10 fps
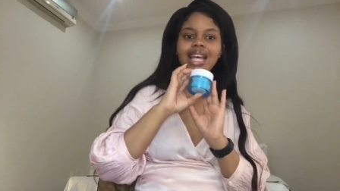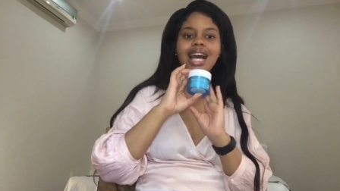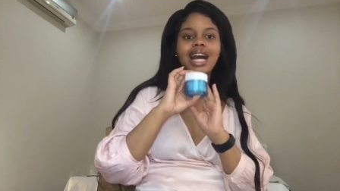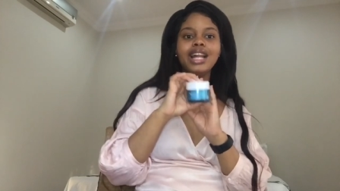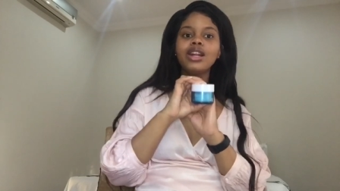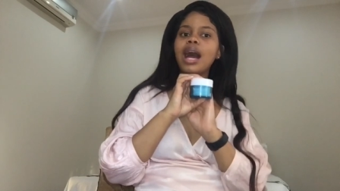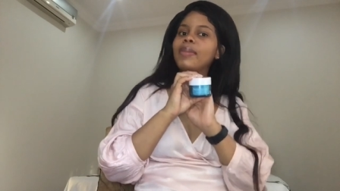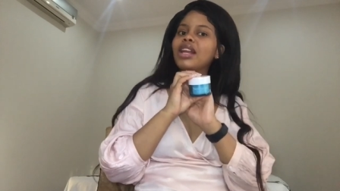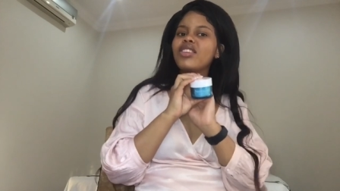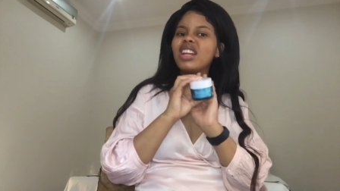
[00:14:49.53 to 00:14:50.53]
I don't know, I'm
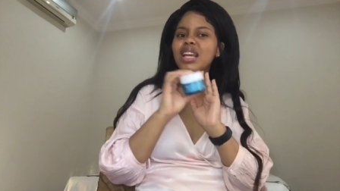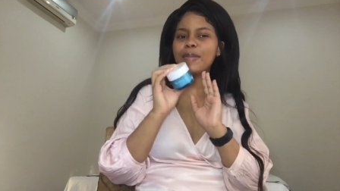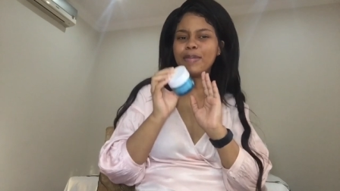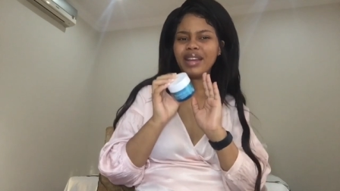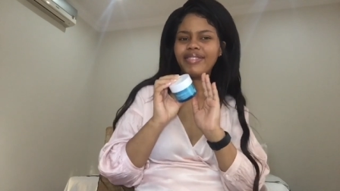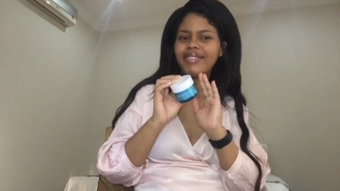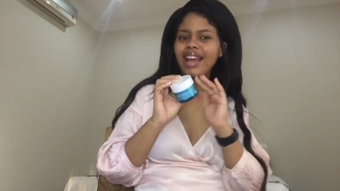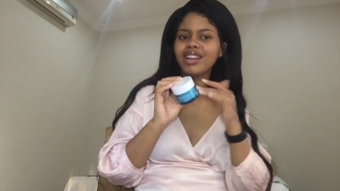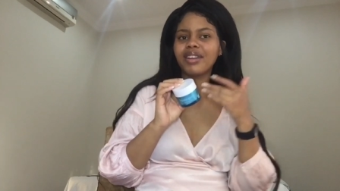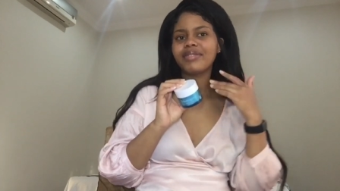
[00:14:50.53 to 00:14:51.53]
not really a big
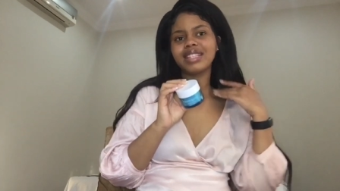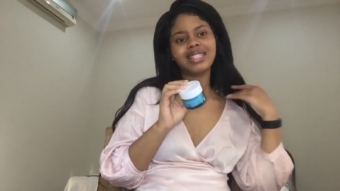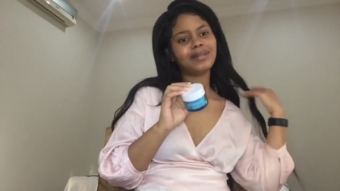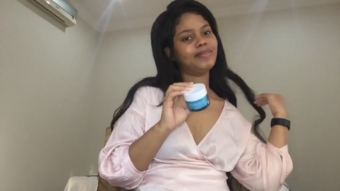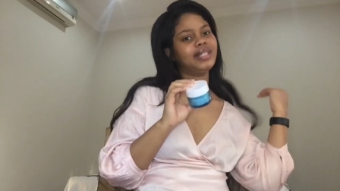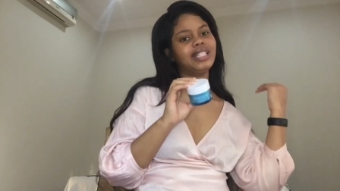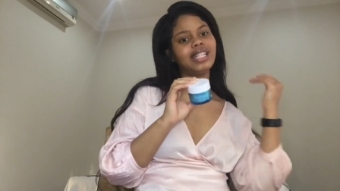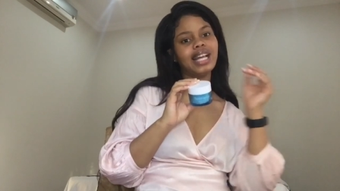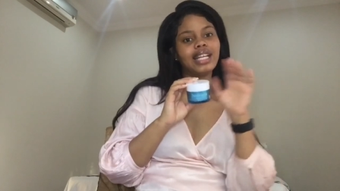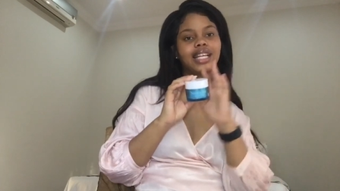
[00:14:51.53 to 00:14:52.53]
fan of it, but
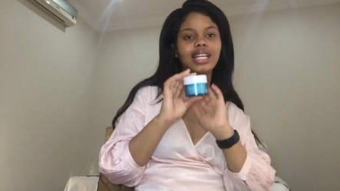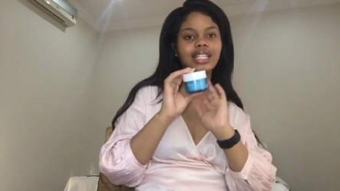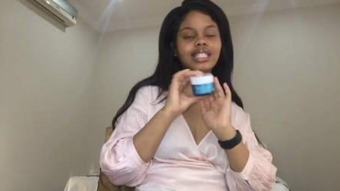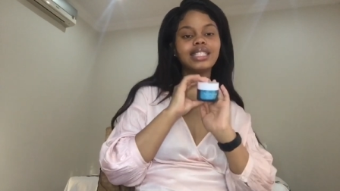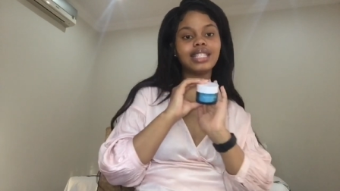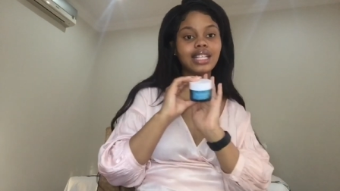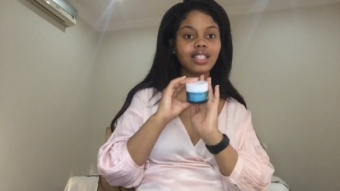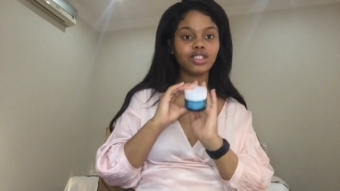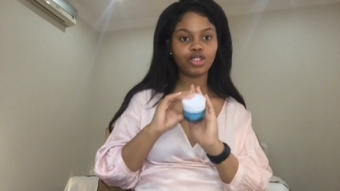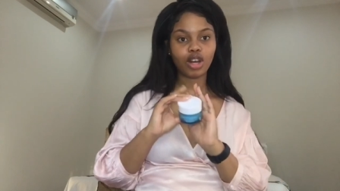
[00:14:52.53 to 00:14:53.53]
like it, it does
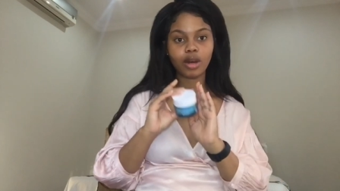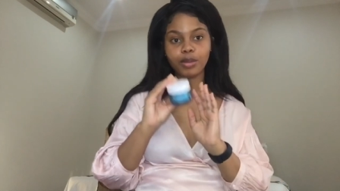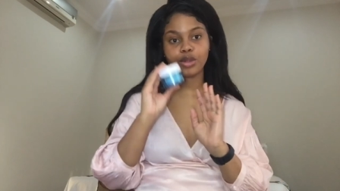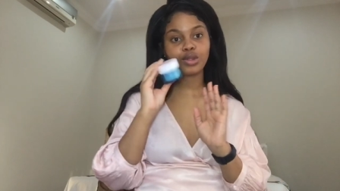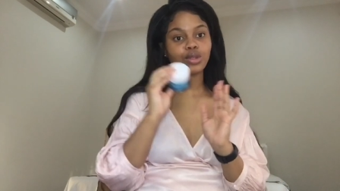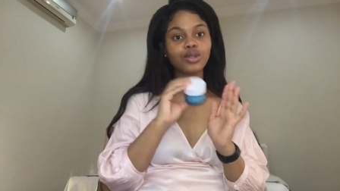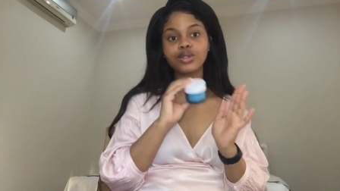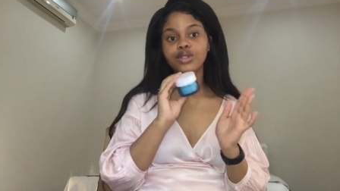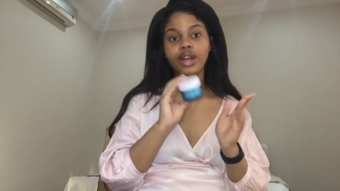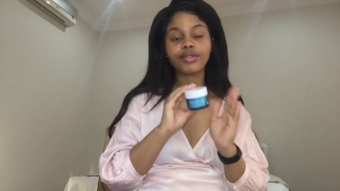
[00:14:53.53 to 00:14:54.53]
the job. Also
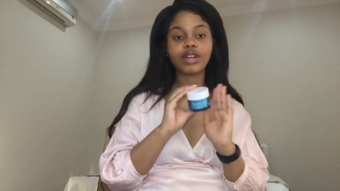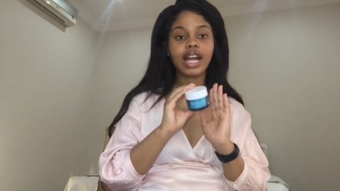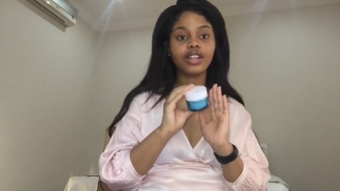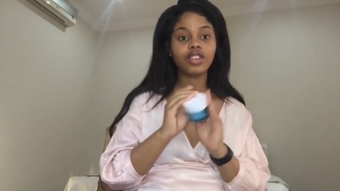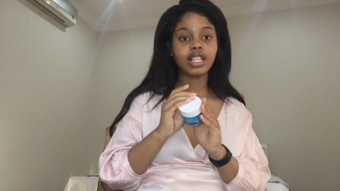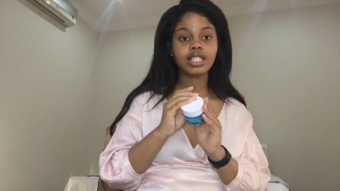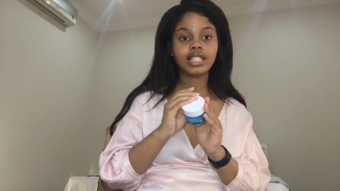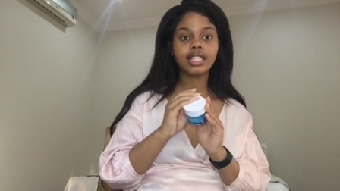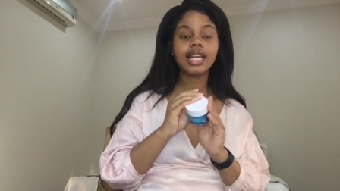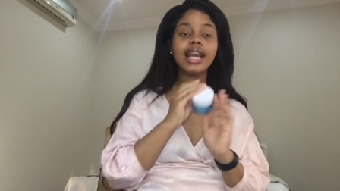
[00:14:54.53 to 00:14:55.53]
great for
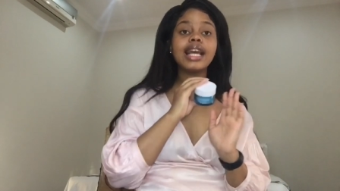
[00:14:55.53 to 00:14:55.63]
hydration.